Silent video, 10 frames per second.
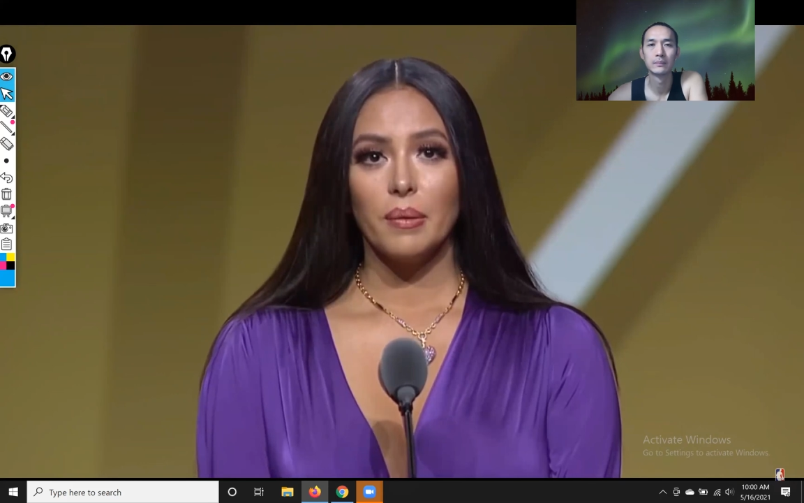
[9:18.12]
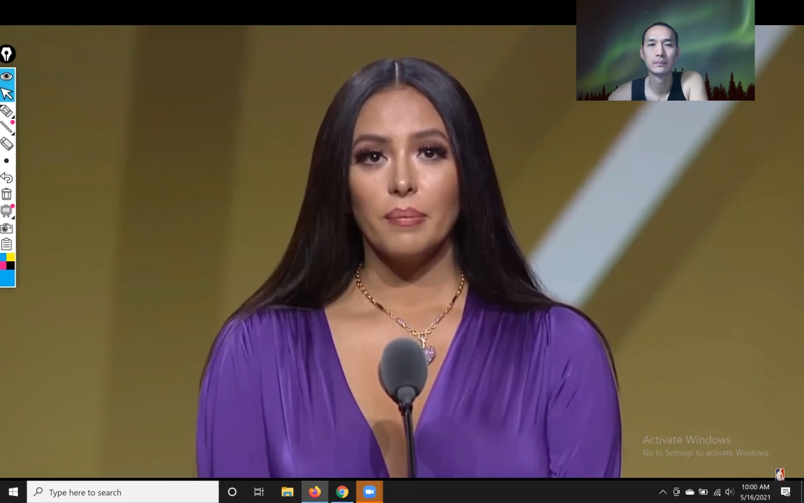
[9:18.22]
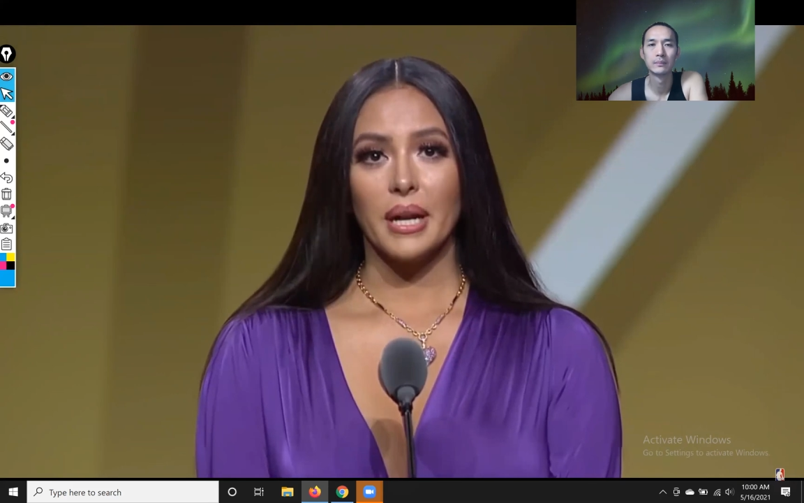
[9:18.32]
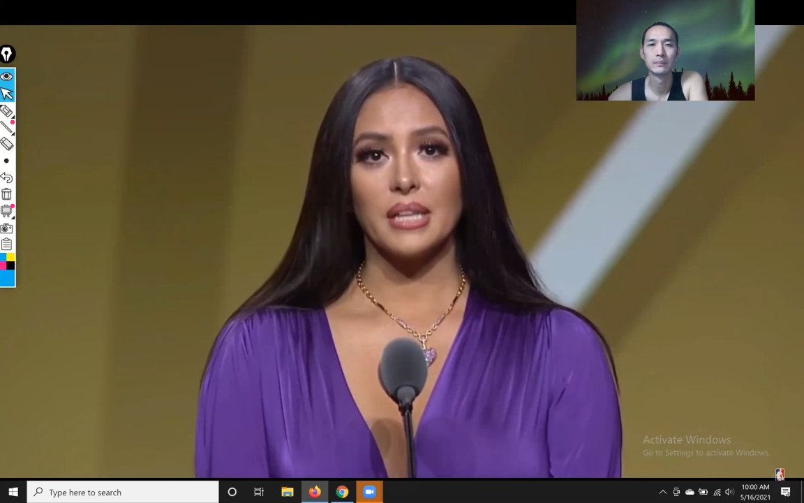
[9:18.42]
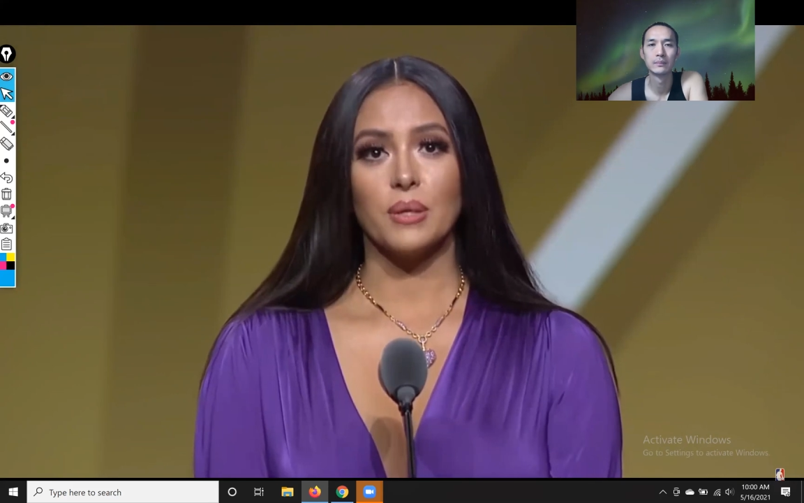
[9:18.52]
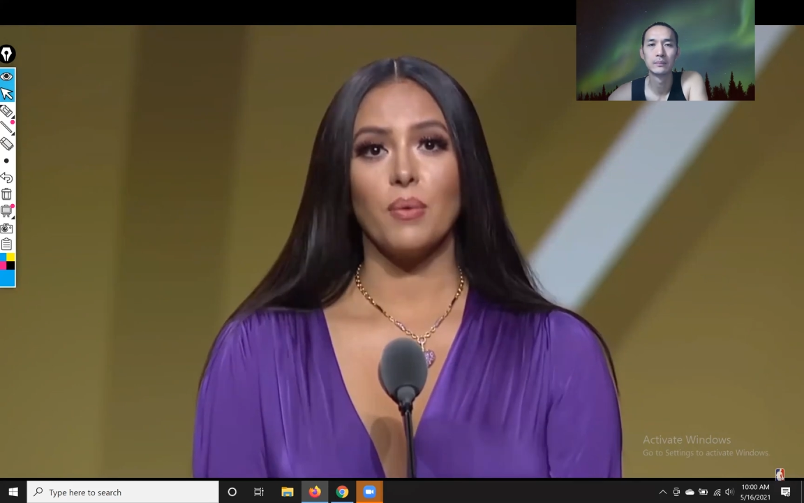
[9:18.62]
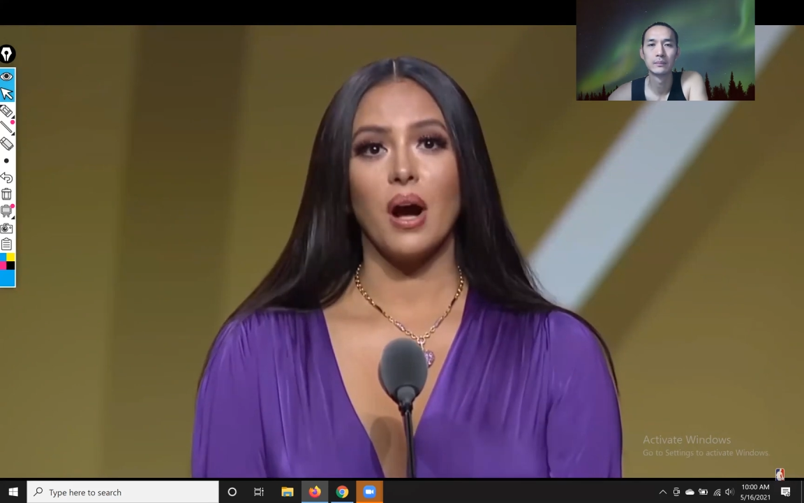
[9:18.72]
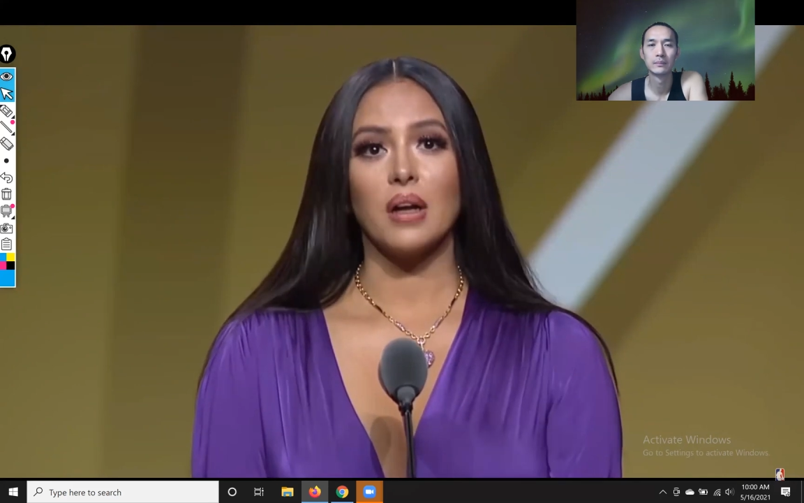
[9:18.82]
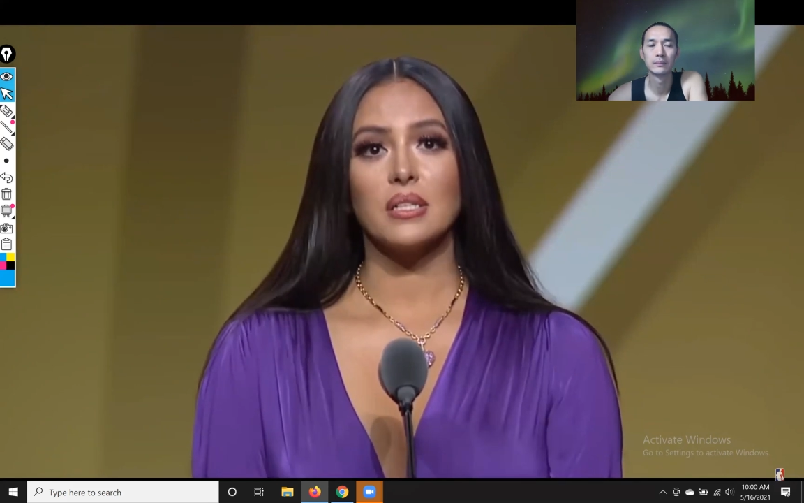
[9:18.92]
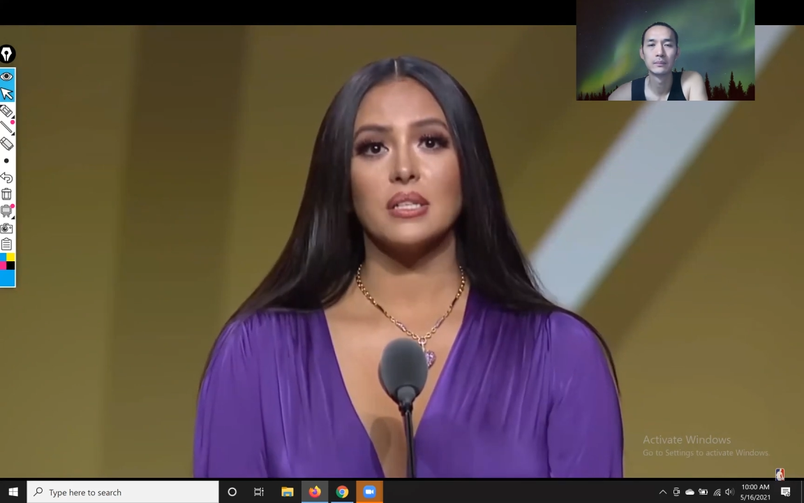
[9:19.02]
But as he
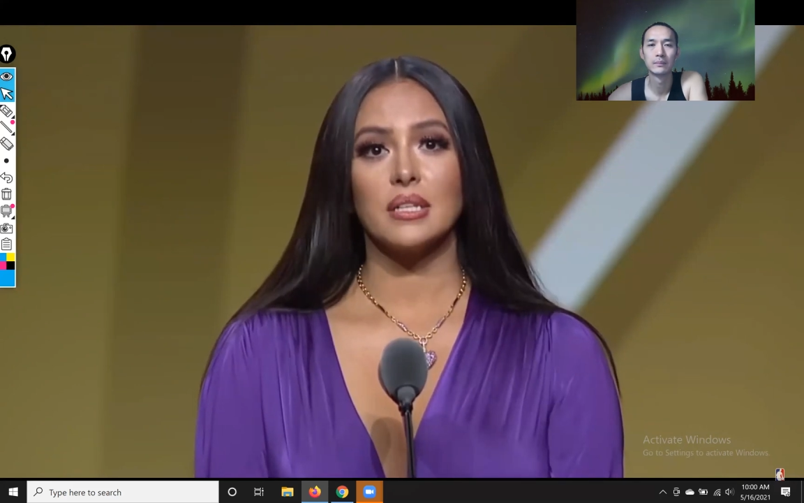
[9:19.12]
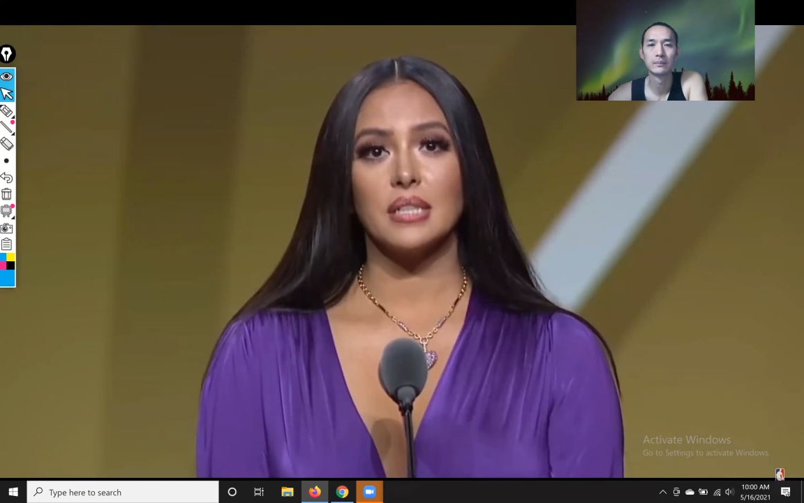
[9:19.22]
walked into the